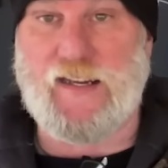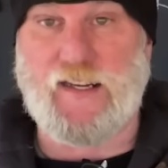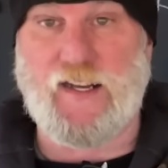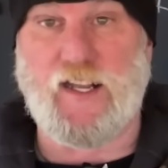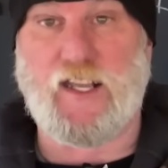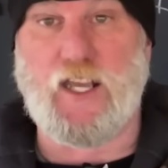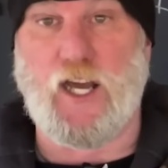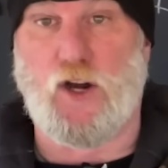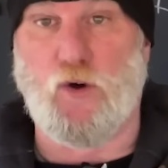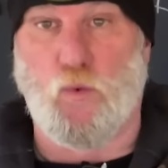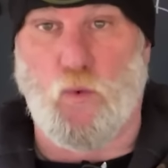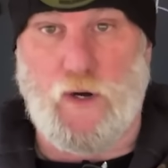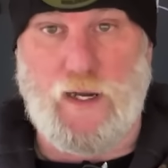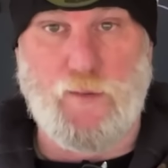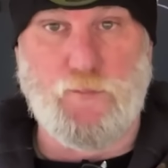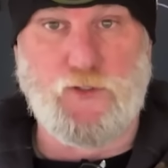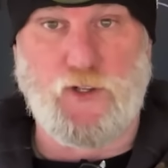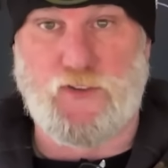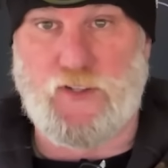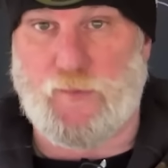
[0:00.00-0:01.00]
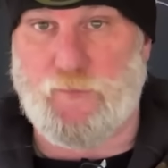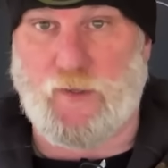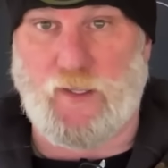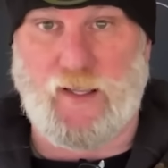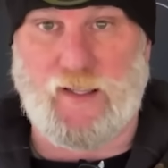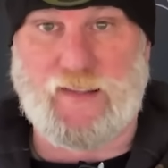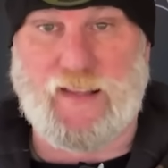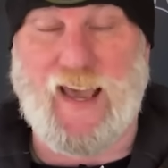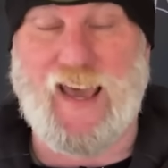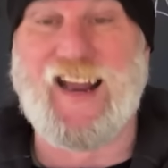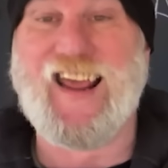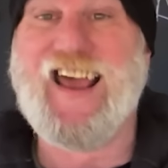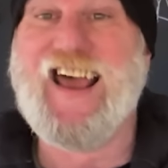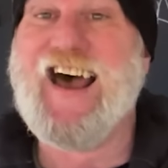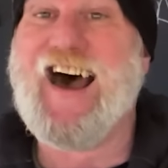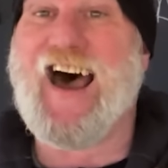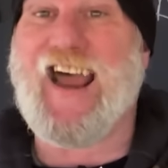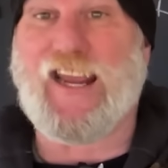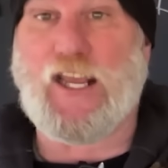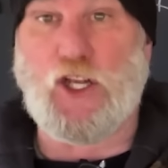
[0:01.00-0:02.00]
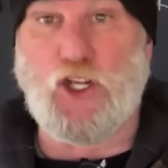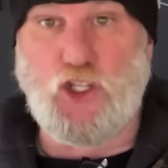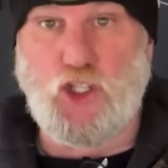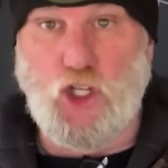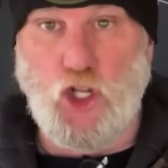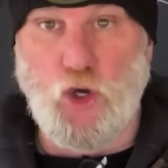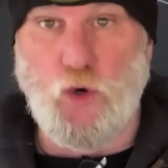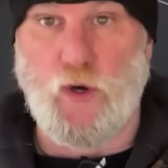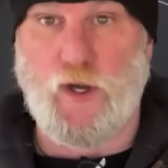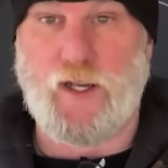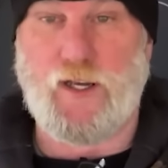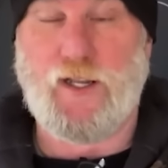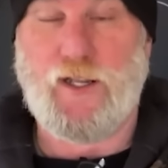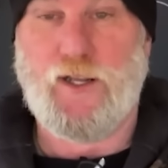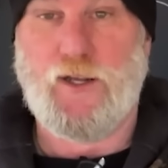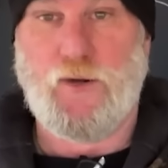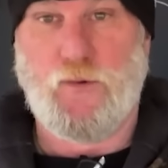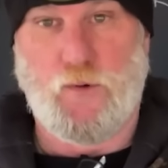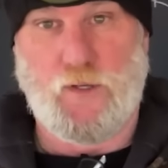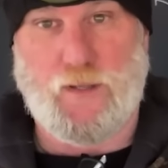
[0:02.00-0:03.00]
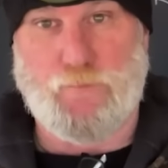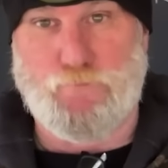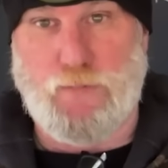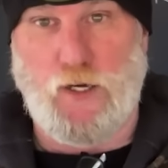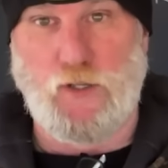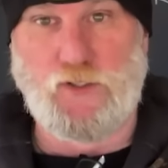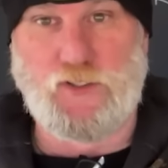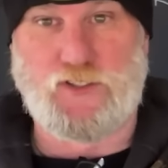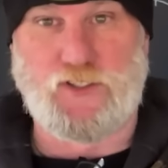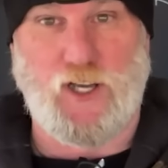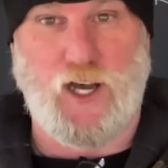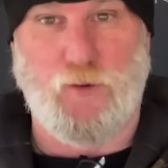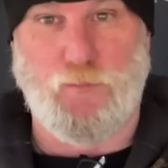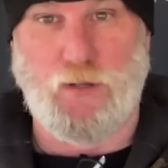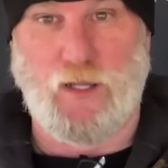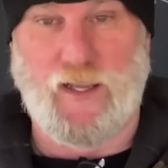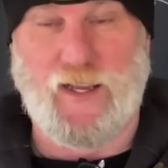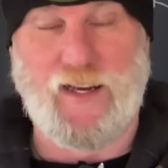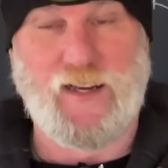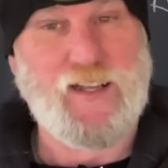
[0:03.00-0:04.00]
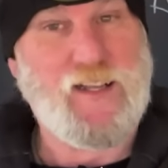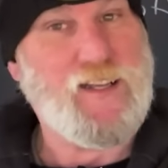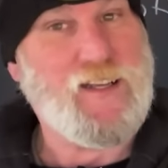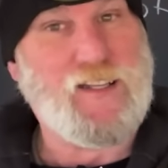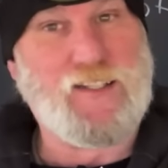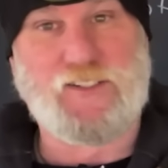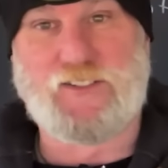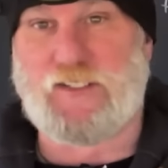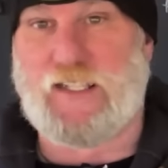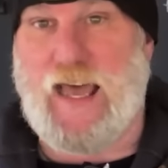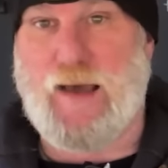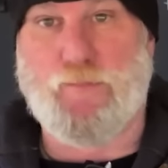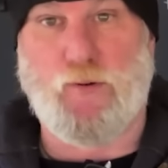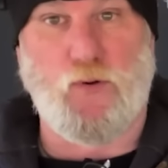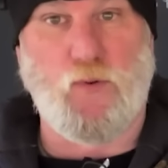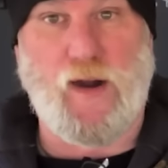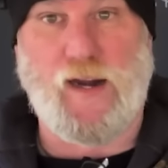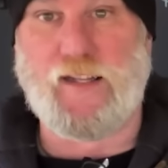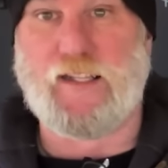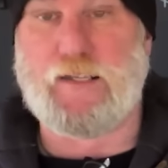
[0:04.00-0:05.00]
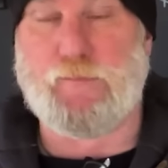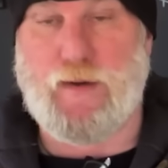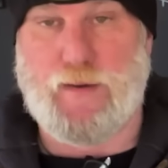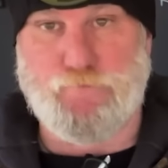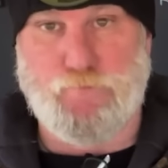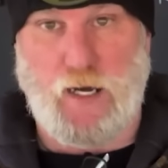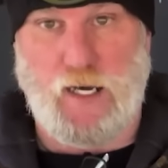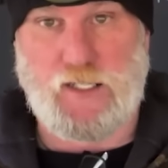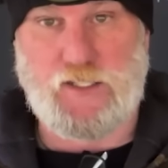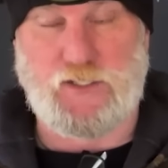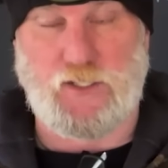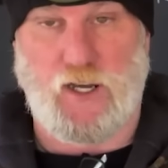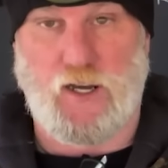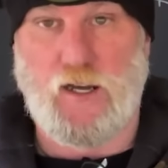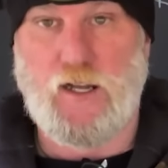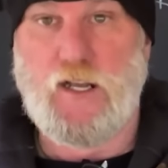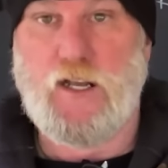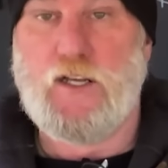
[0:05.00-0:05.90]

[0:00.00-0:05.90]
I need to cut ribs or something like that, I can do it with a bone saw blade and slap it right into my buck saw.